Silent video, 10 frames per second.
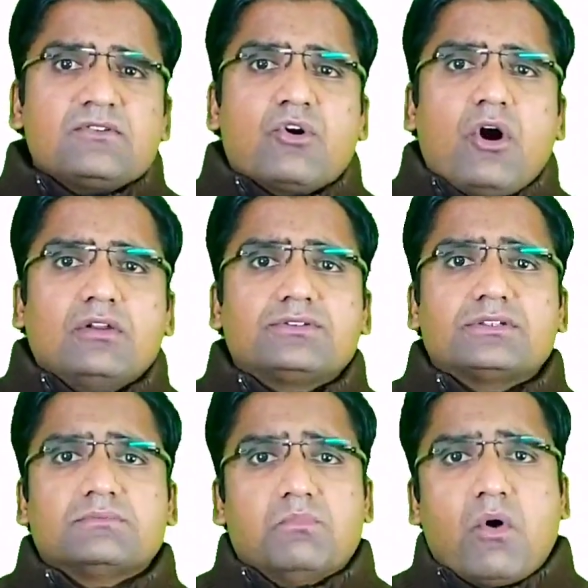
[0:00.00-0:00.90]
called
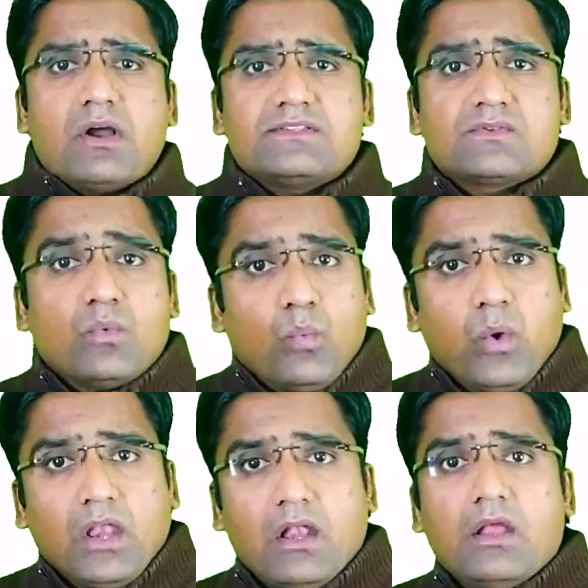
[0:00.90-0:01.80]
A Boy's
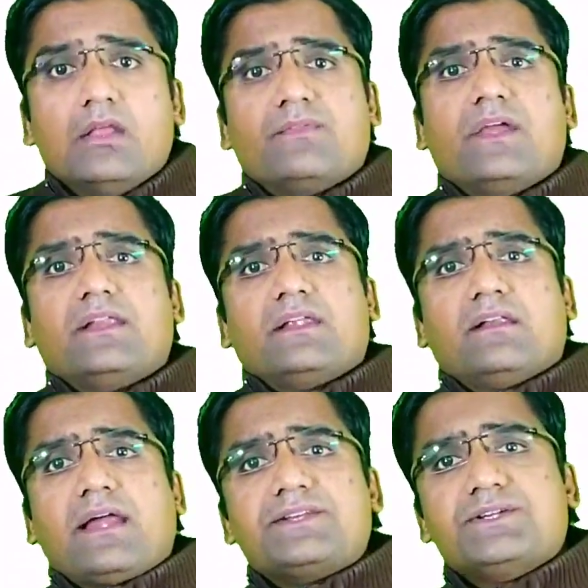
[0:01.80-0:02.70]
Will. Then in
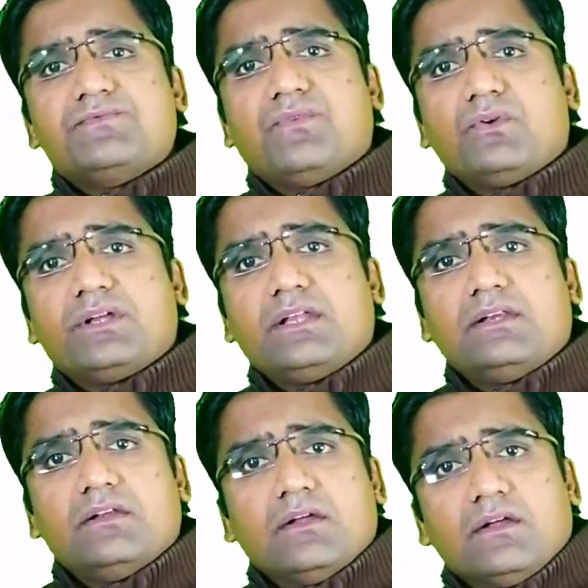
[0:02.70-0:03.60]

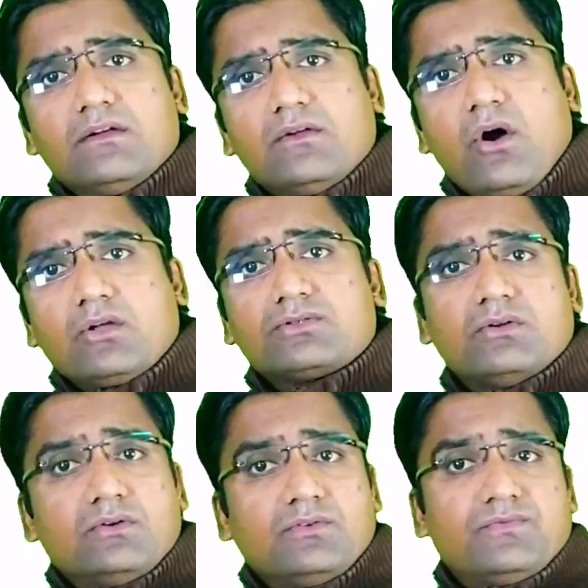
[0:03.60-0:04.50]
1914, North
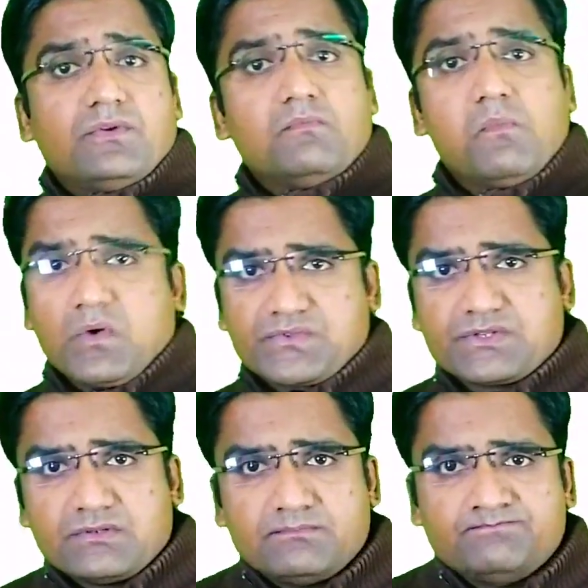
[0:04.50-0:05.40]
of
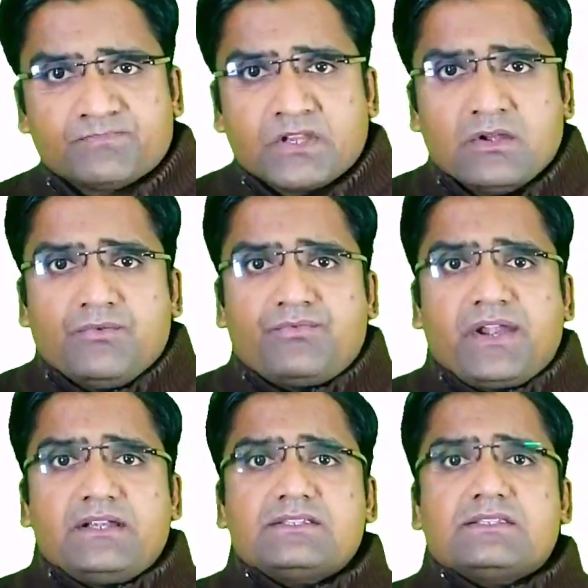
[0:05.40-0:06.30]
Boston.
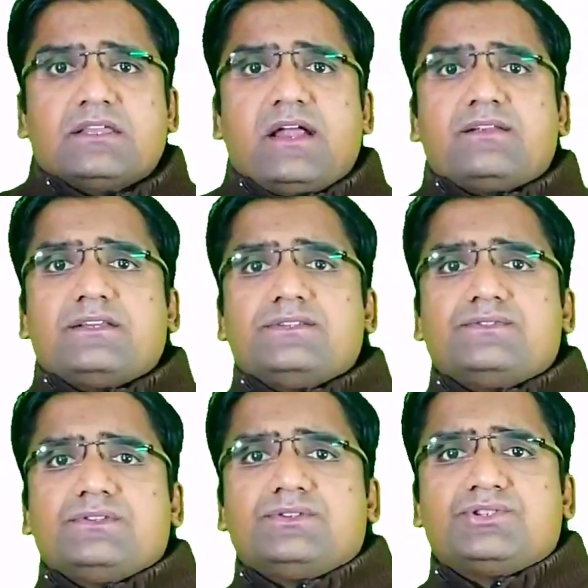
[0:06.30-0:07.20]
Friends, there
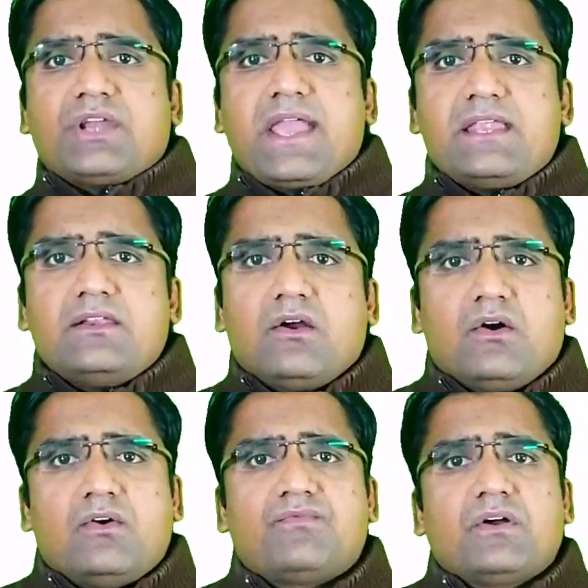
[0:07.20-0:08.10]
is the chain
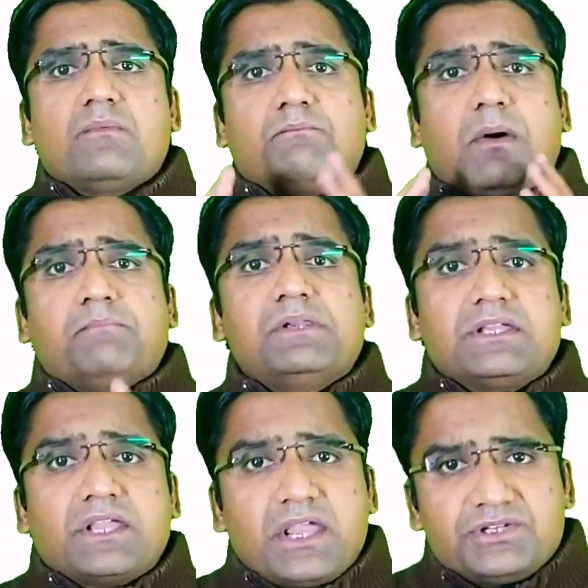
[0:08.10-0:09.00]
of
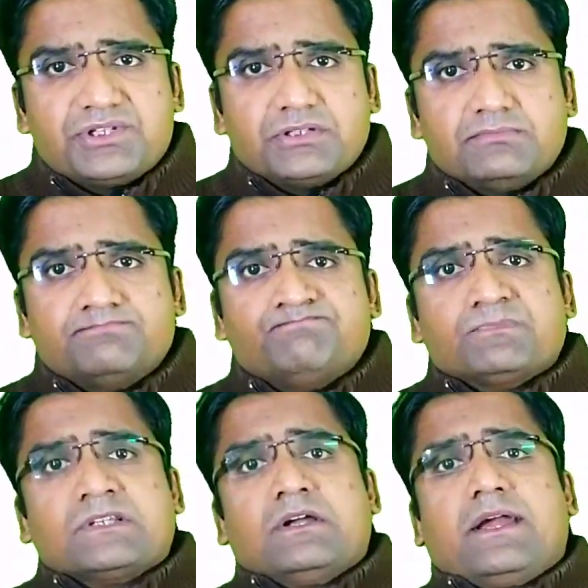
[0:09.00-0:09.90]
publication
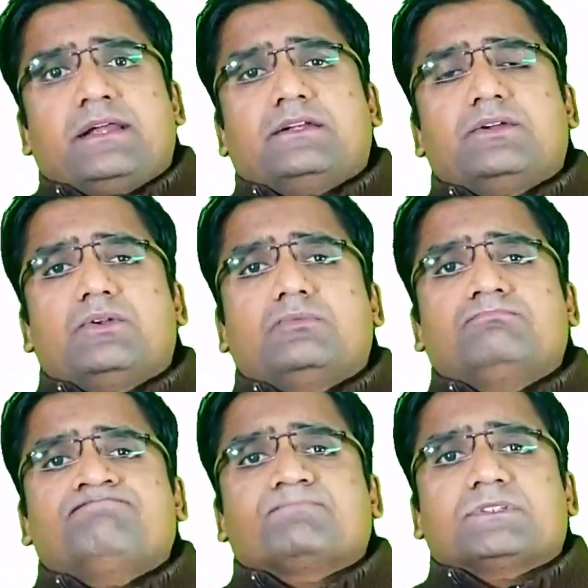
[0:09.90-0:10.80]
and,
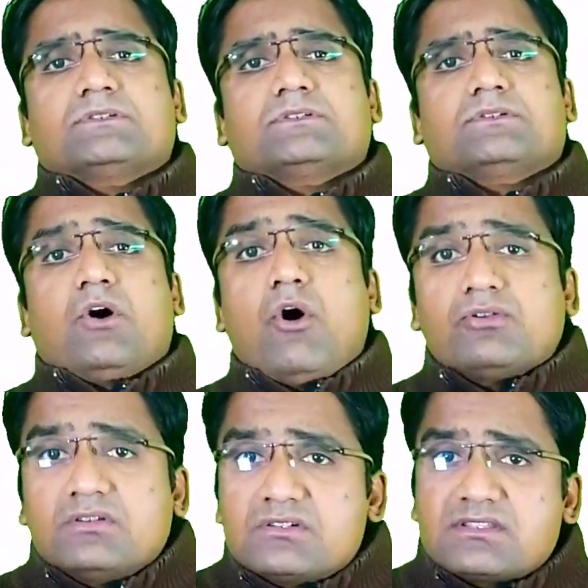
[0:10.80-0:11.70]
you know,
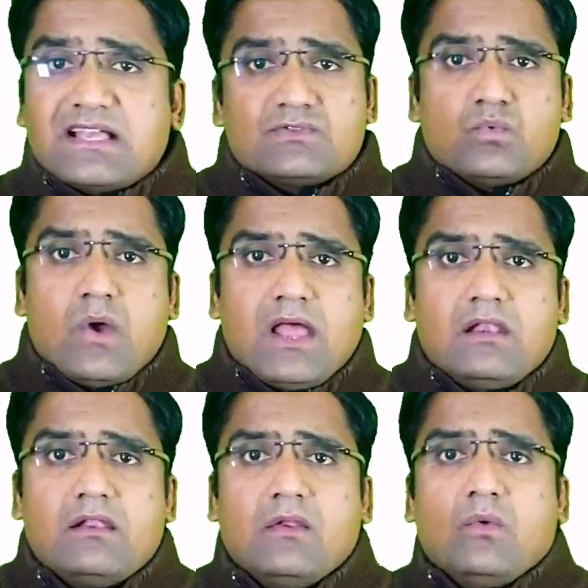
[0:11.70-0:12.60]
honors as
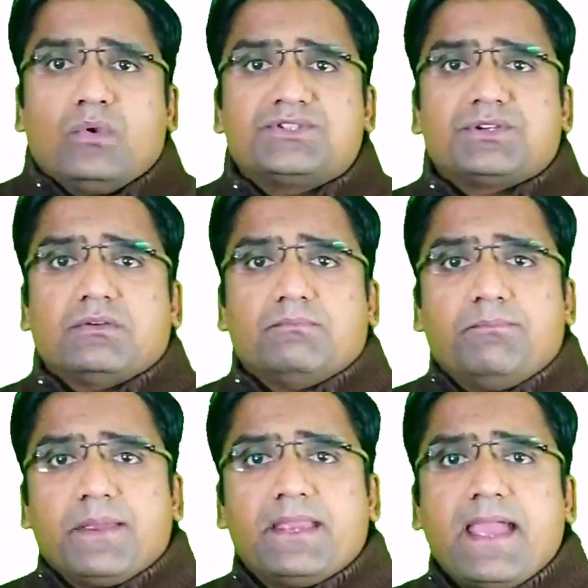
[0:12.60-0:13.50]
well, which
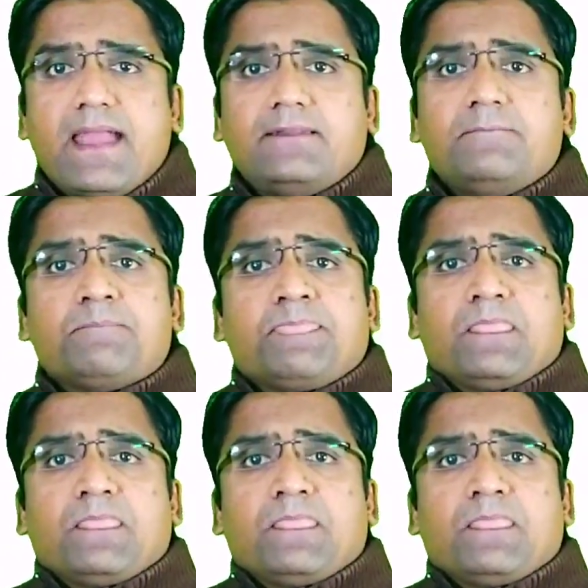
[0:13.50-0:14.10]
began